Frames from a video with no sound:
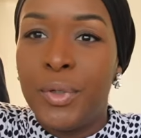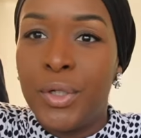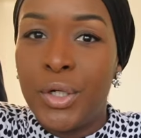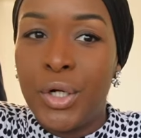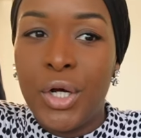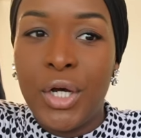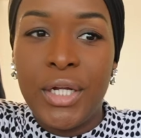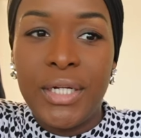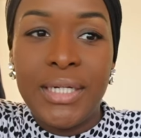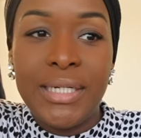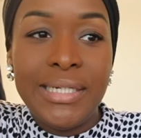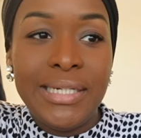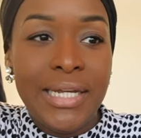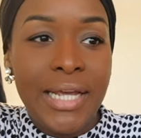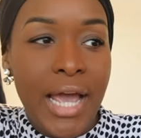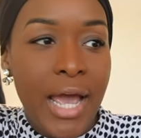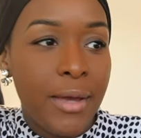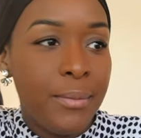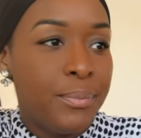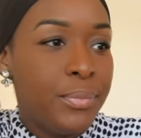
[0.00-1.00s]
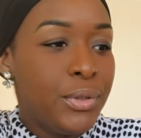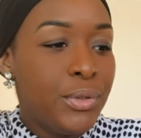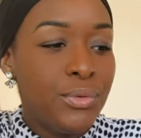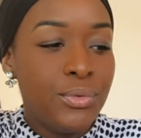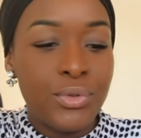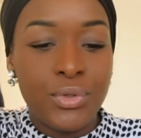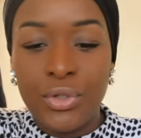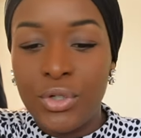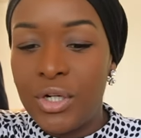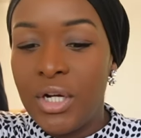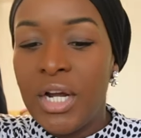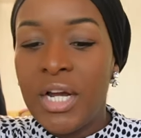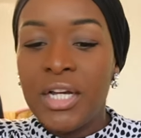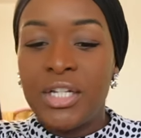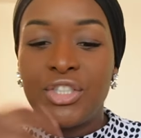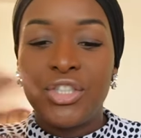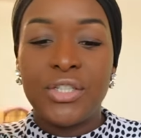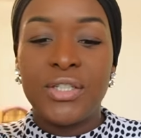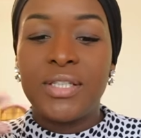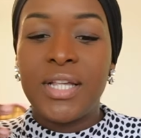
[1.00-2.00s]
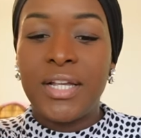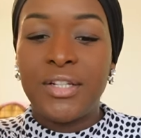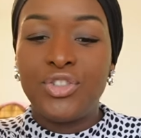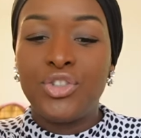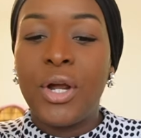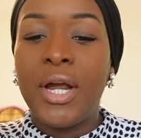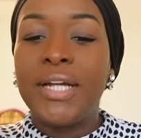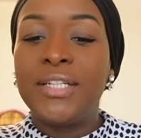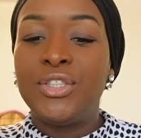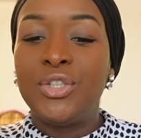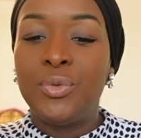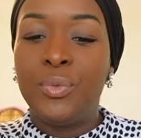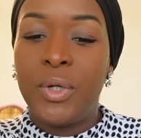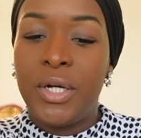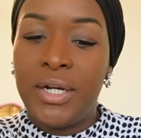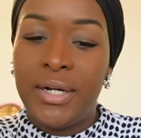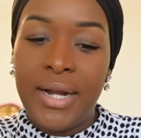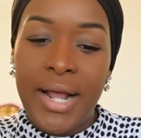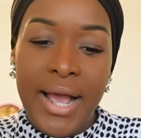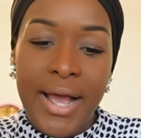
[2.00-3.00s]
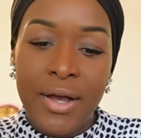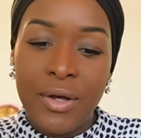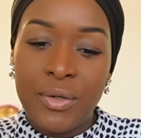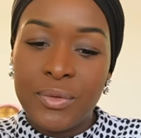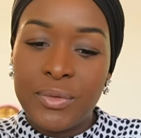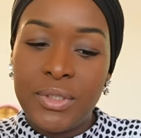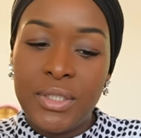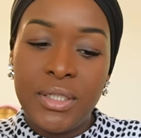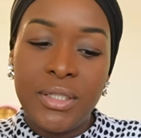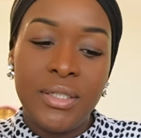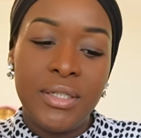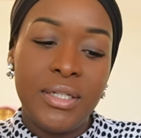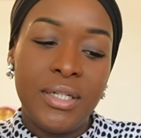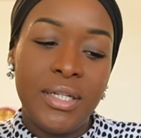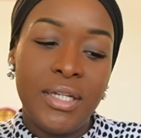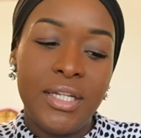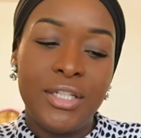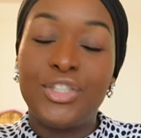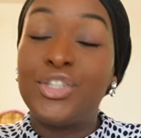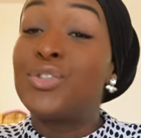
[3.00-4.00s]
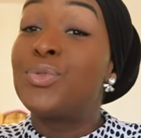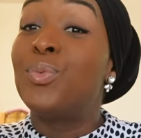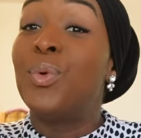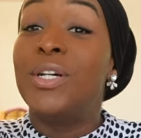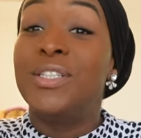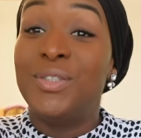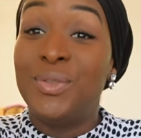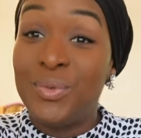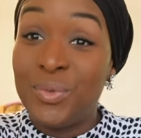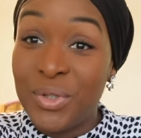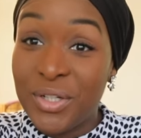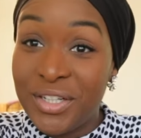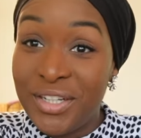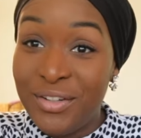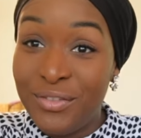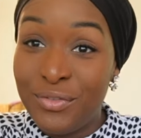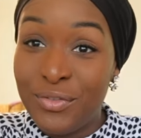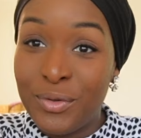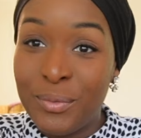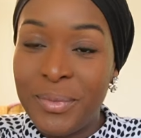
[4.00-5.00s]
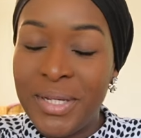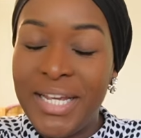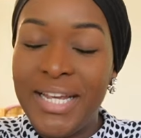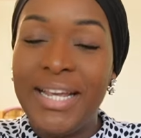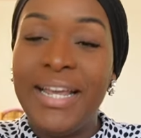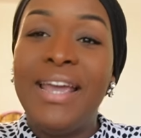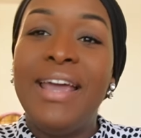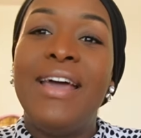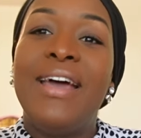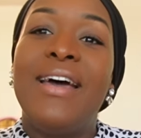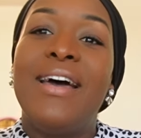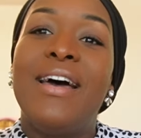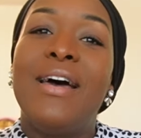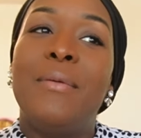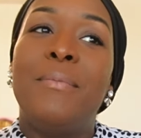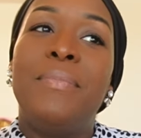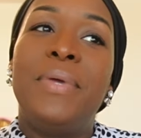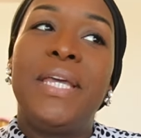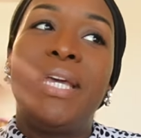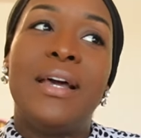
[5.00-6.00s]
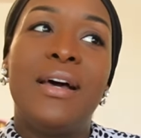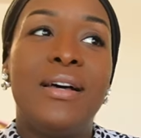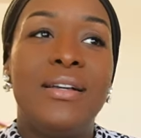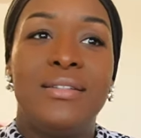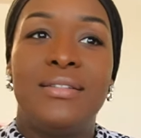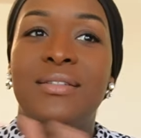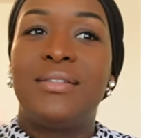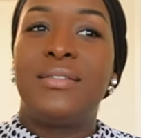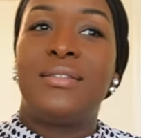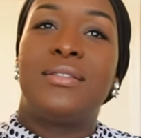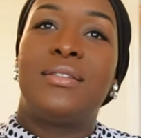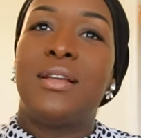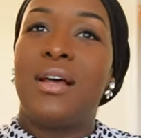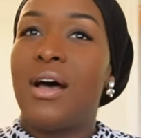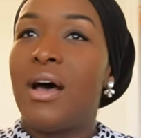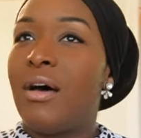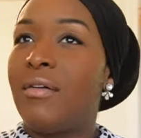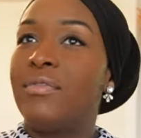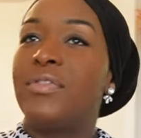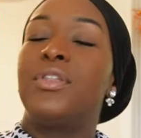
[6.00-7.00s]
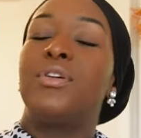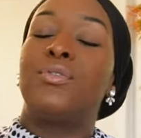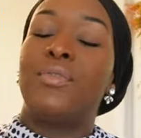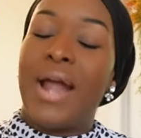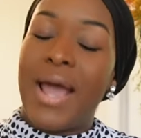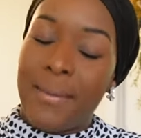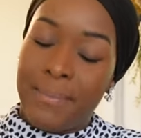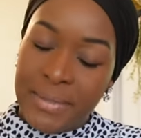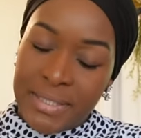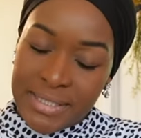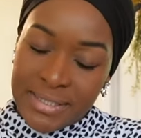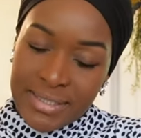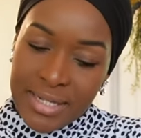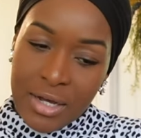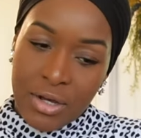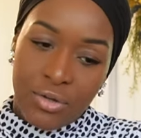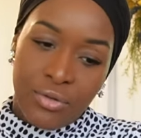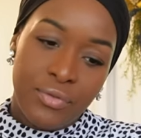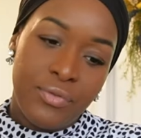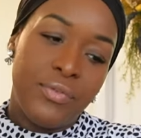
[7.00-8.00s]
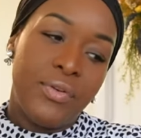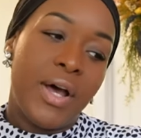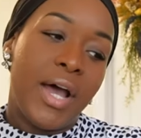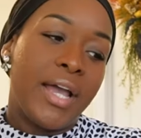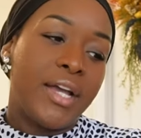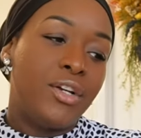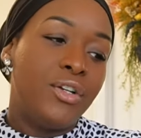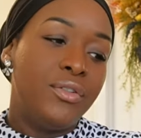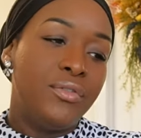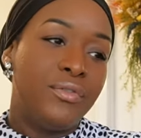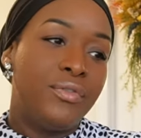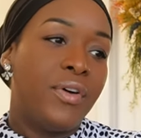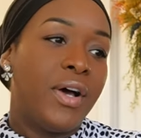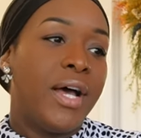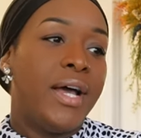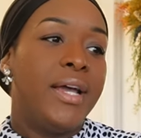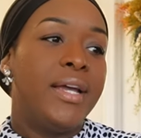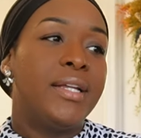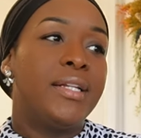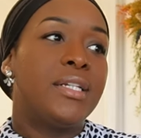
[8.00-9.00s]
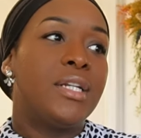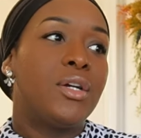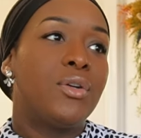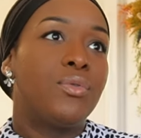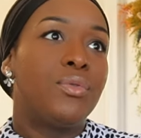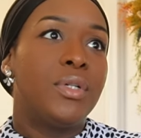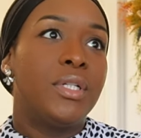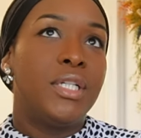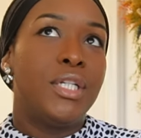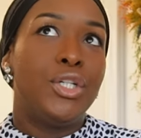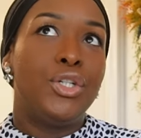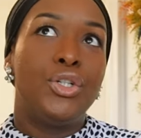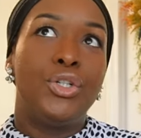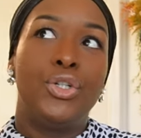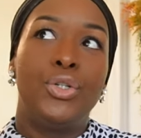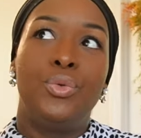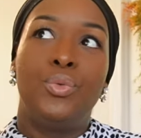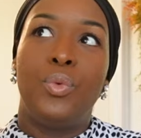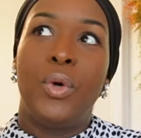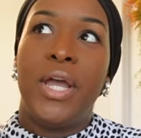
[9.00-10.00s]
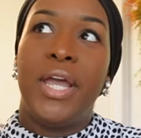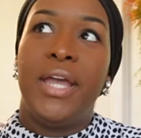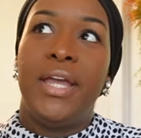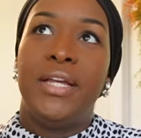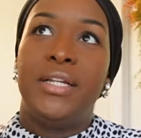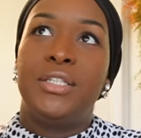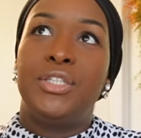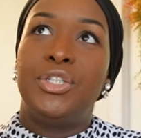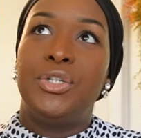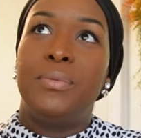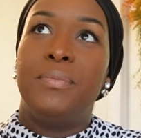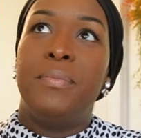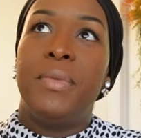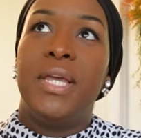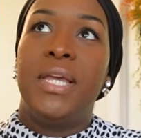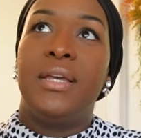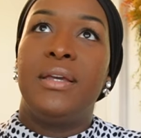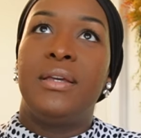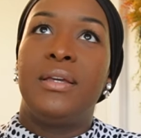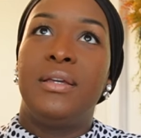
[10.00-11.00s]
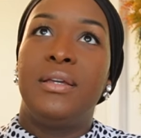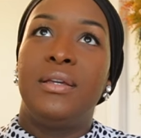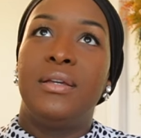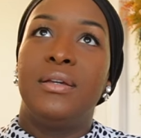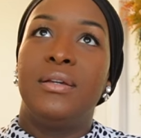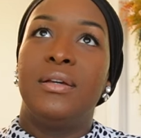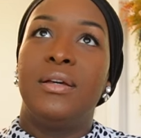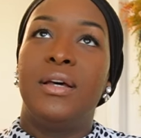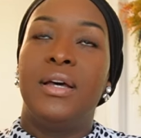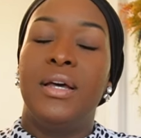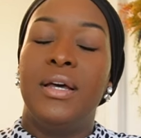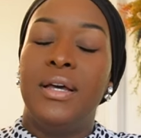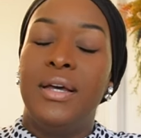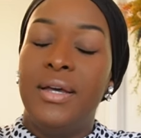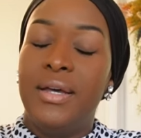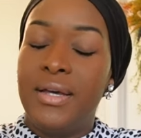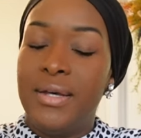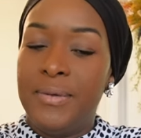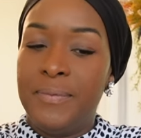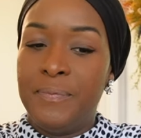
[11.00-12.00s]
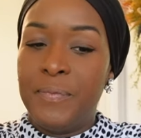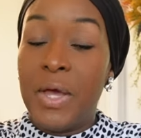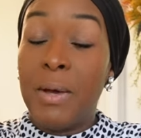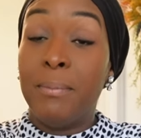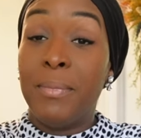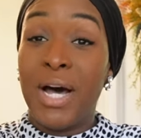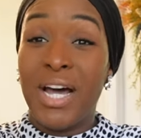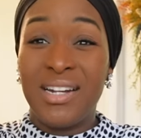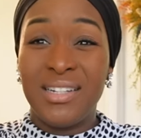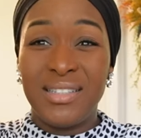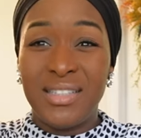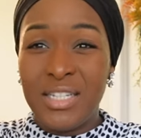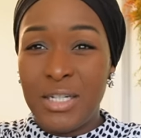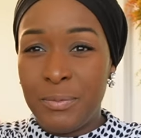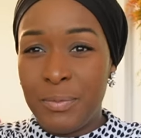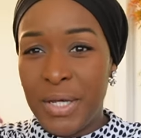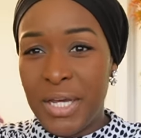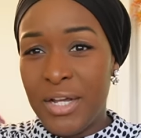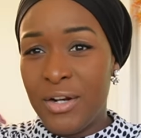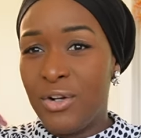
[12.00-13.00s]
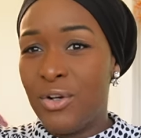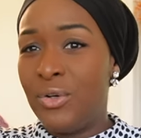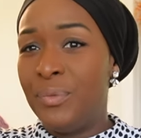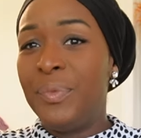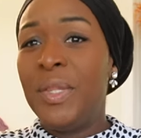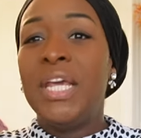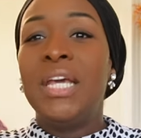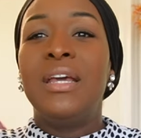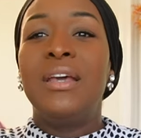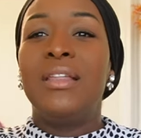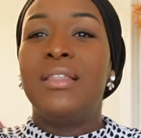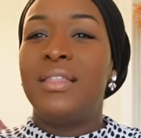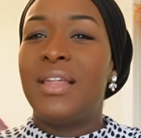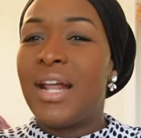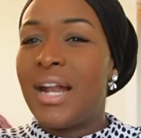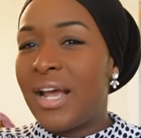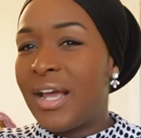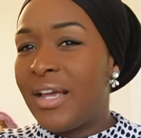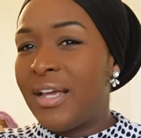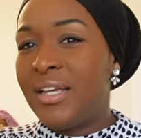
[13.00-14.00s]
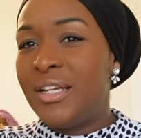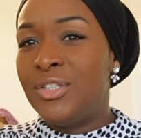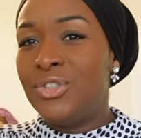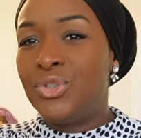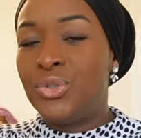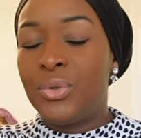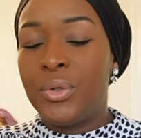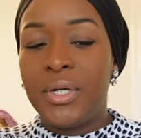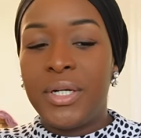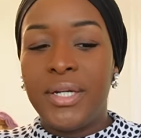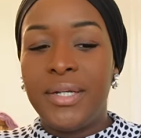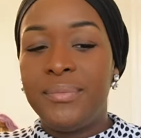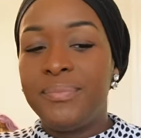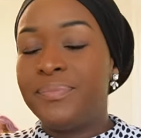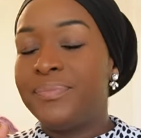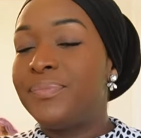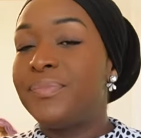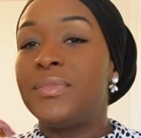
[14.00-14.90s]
put on knee-high boots or just like trying to wear it out, it just wasn't working for me because of the wrap itself. I couldn't find a really good way to make a modesty panel that I enjoyed.